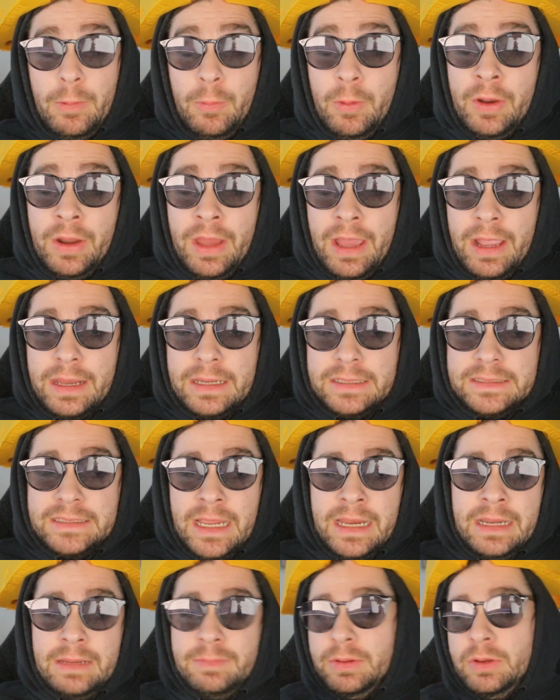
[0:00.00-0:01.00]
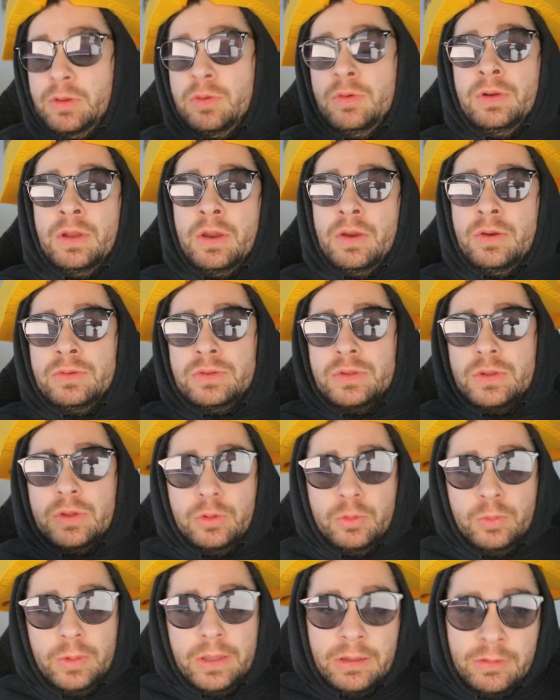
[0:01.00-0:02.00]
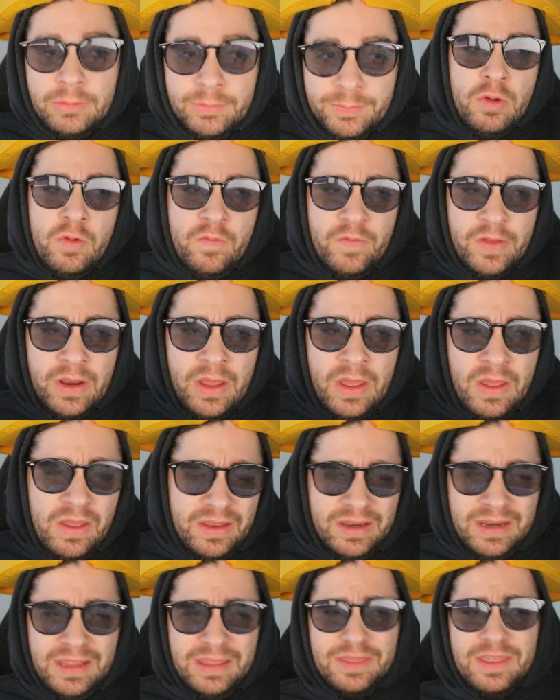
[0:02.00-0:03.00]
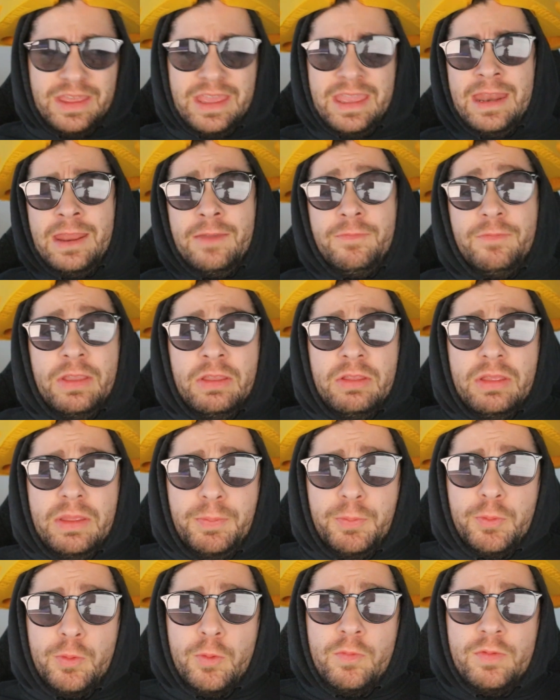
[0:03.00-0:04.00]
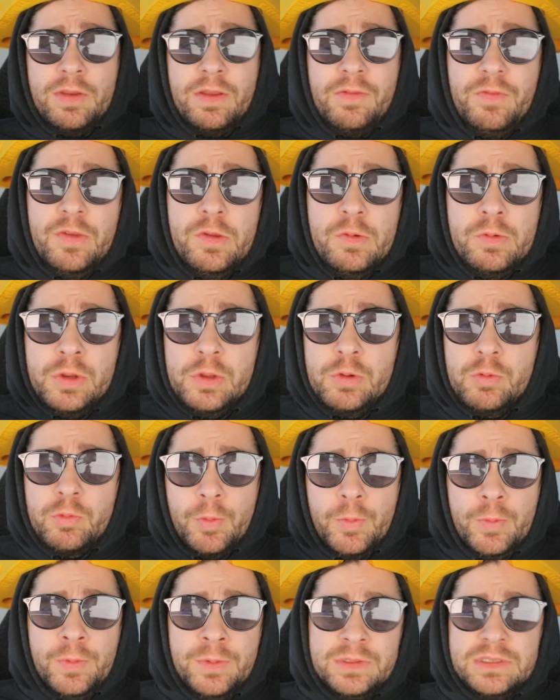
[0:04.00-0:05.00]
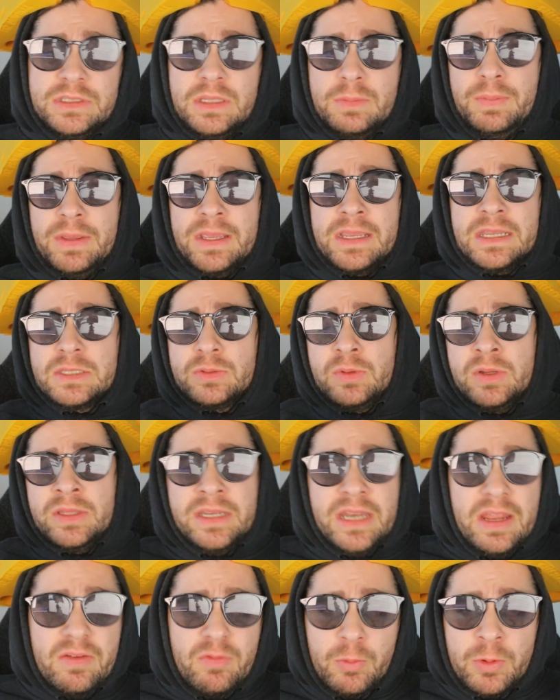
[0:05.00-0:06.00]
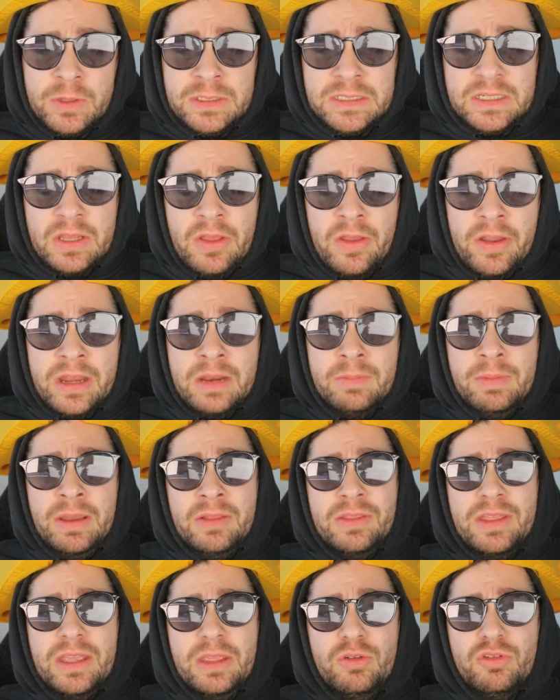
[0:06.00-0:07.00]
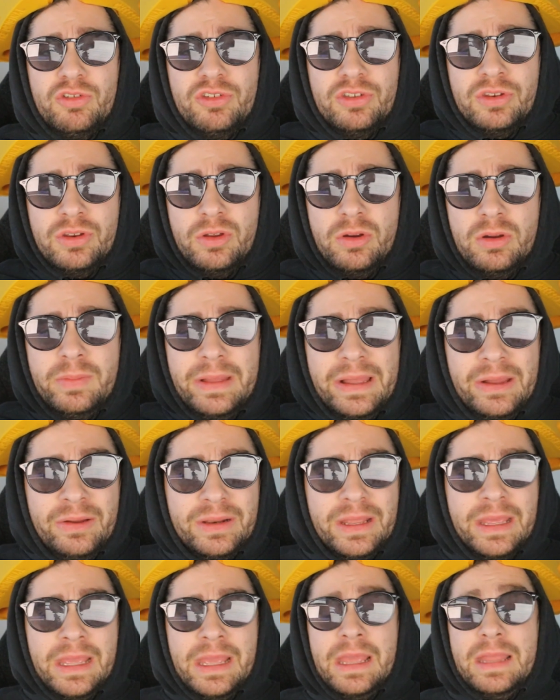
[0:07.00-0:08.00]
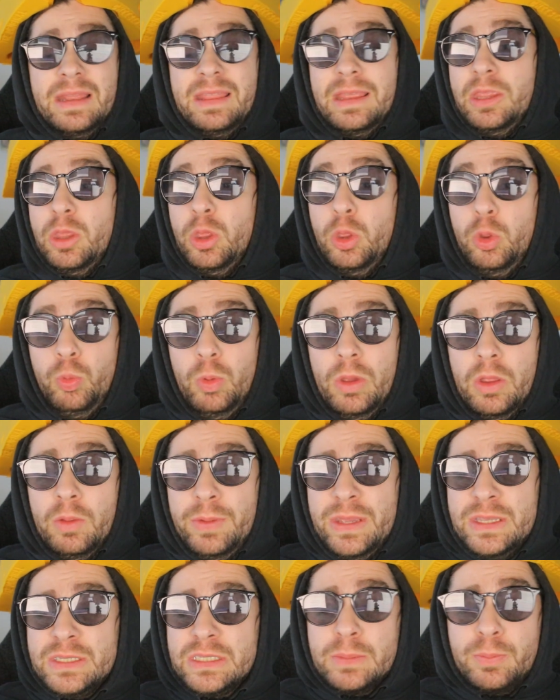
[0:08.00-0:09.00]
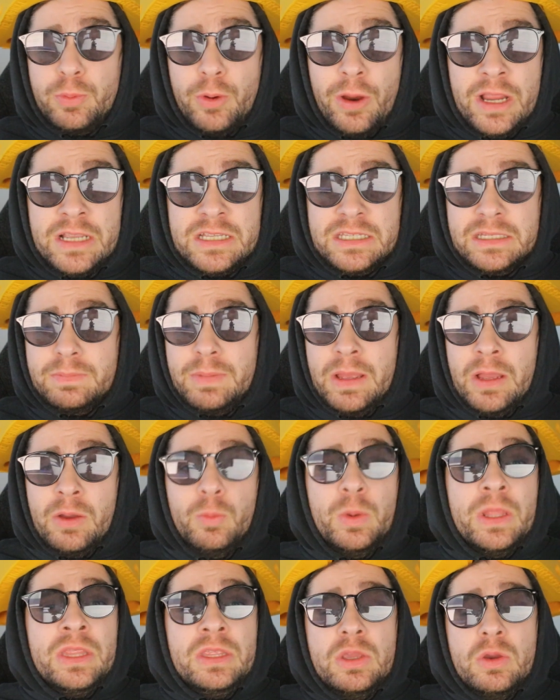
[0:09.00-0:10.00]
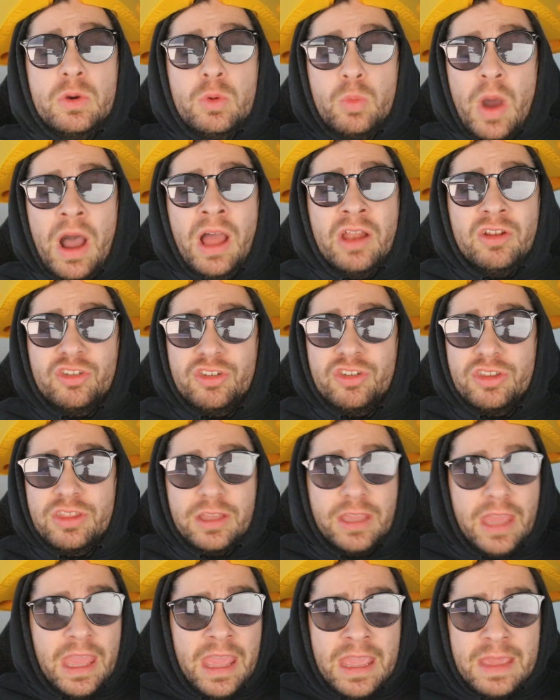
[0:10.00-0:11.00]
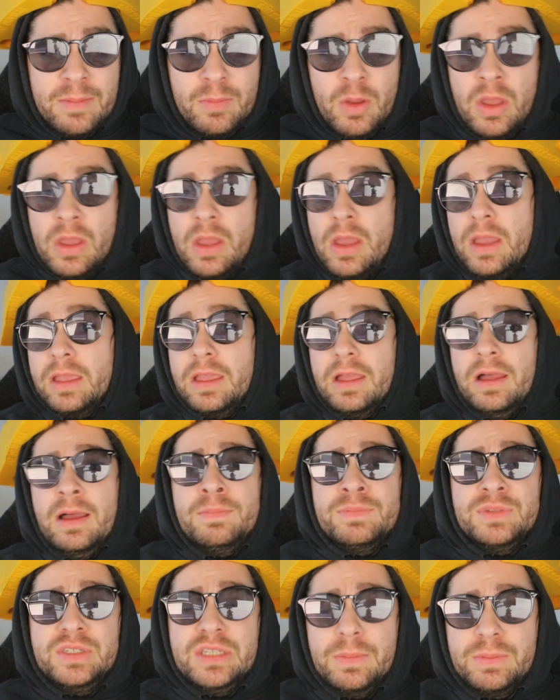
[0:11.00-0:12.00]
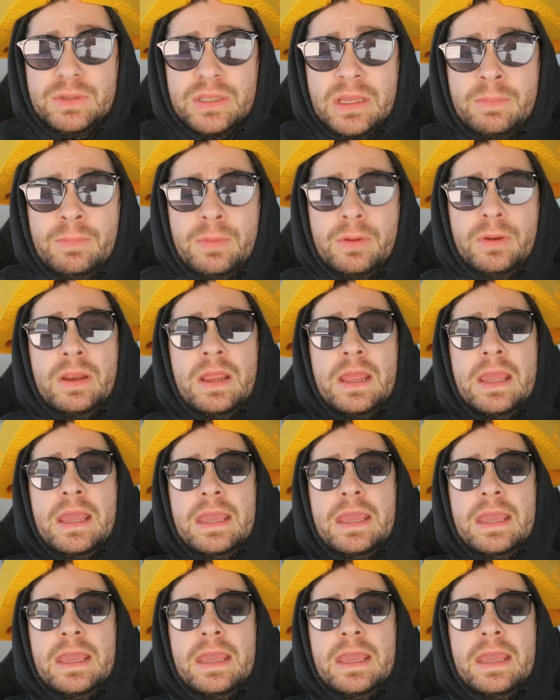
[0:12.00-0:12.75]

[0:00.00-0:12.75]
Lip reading: we're not going to sign him. But who knows who will. Moving on, the NFL approved a few new rules. The biggest one that everyone's talking about that you should know about, that you will be surprised about when you watch the game come September,